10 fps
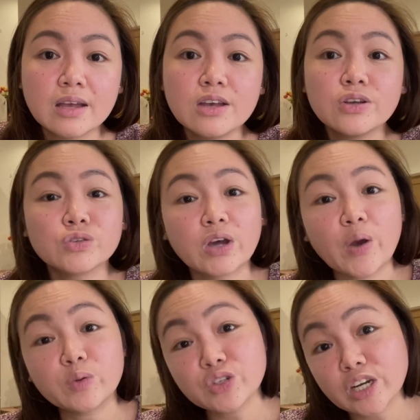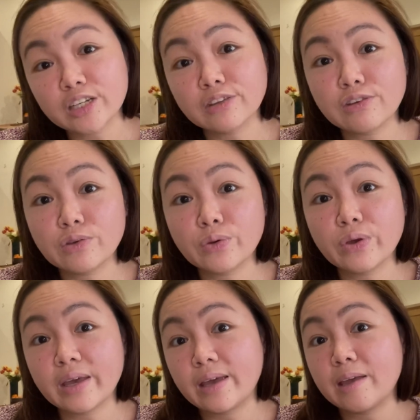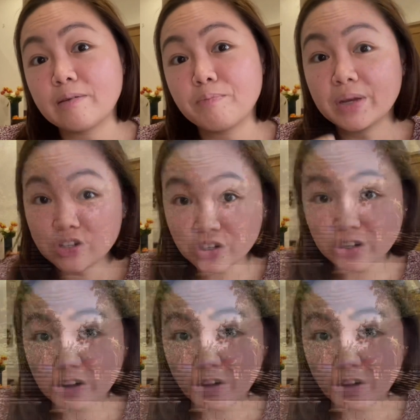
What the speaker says: So I will share to you a picture of